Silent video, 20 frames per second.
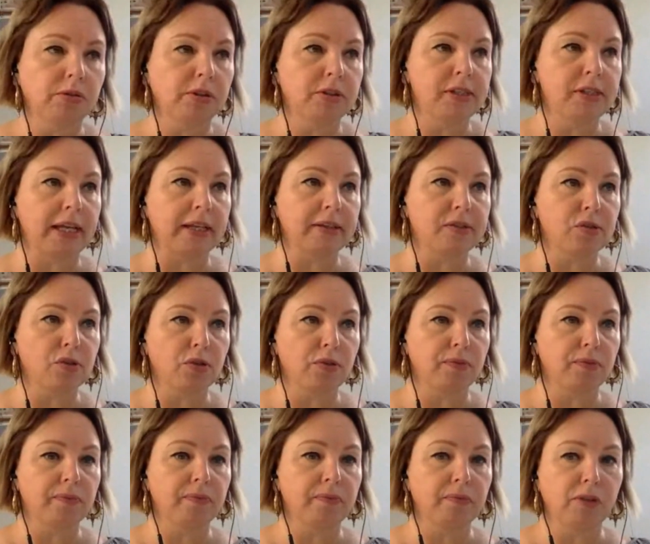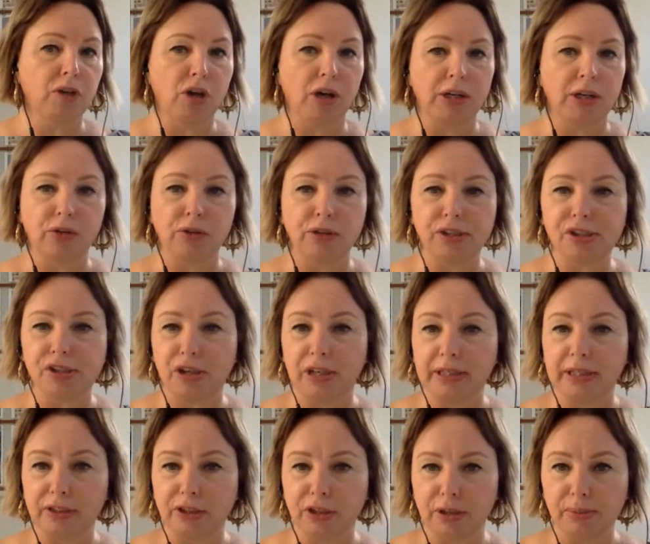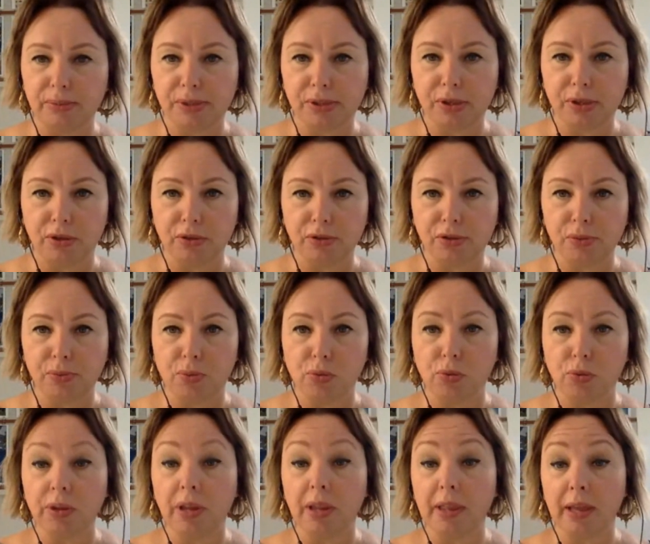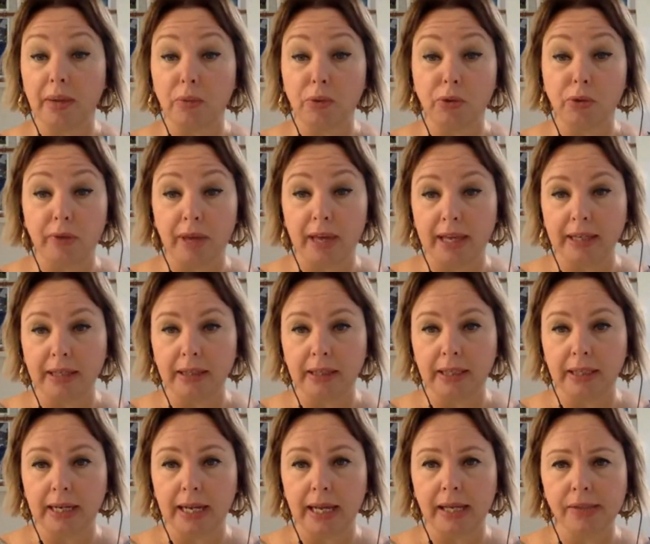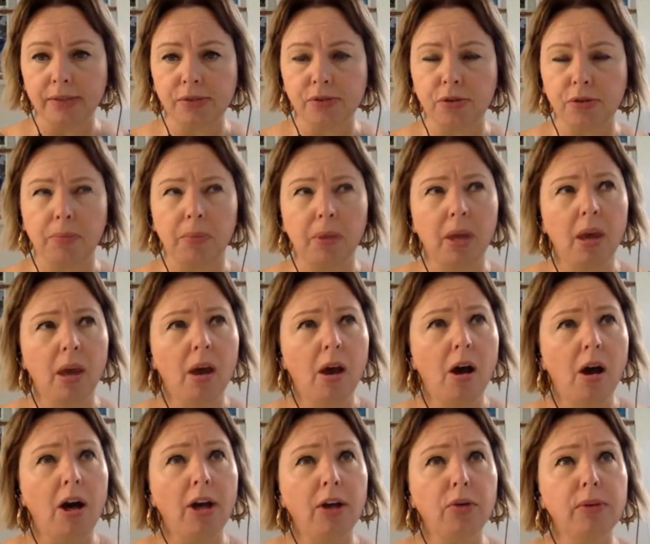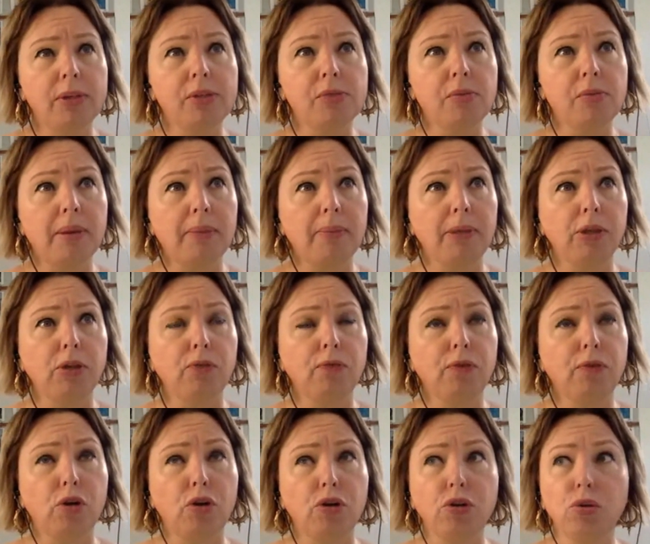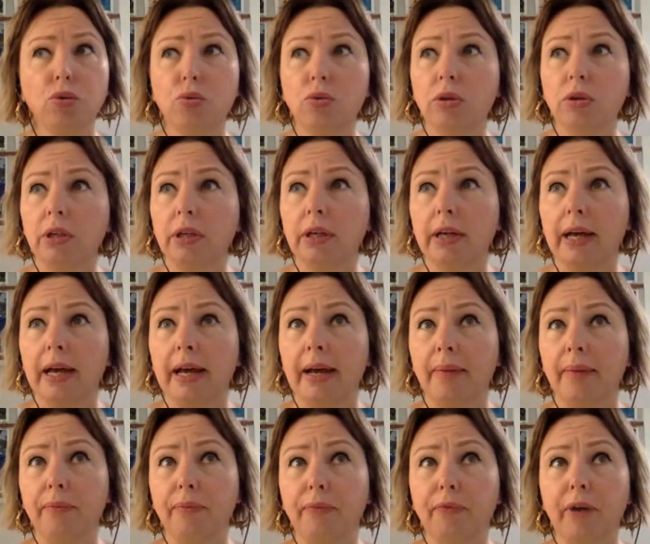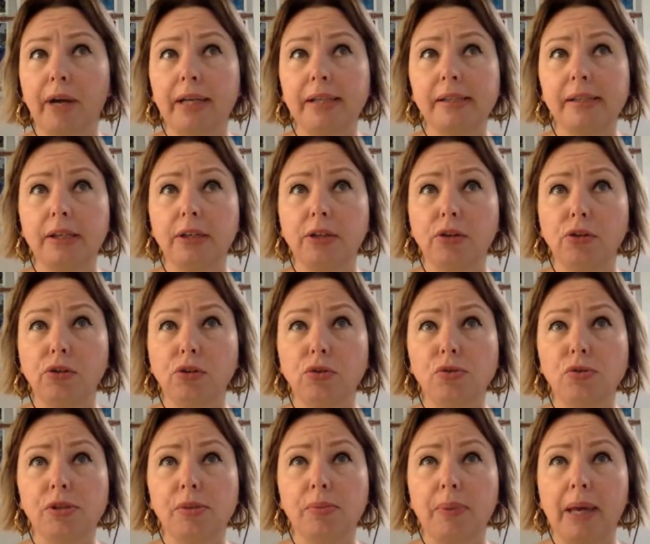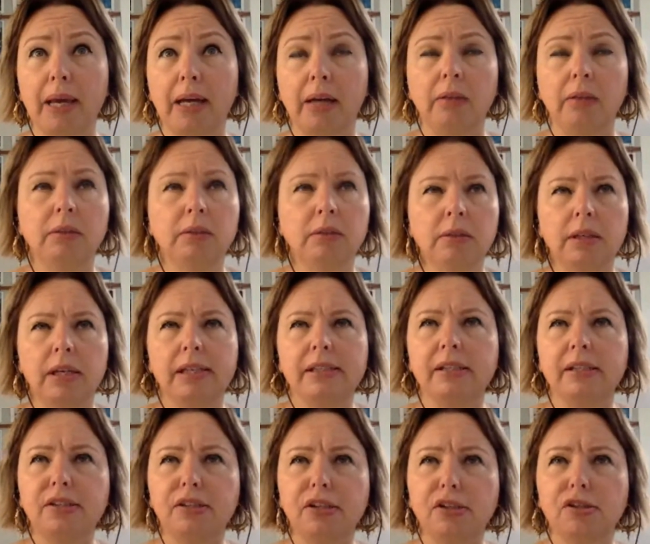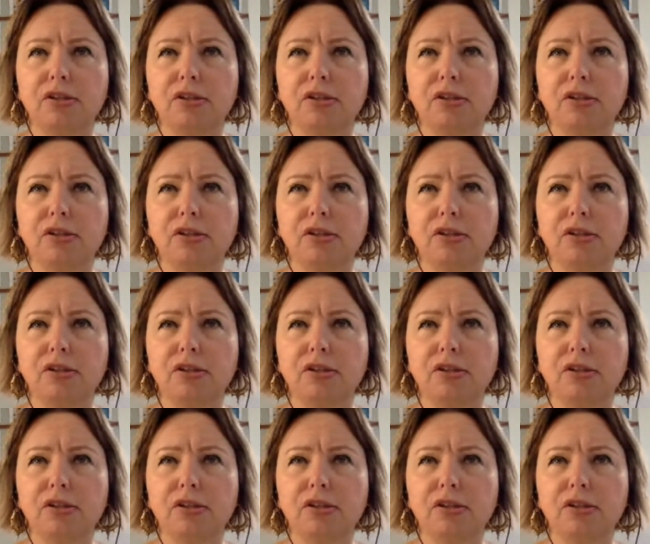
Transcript: that sort of guide on the side type style support that they would have had in the classroom. I always remember you've got your phrase that you use about, is it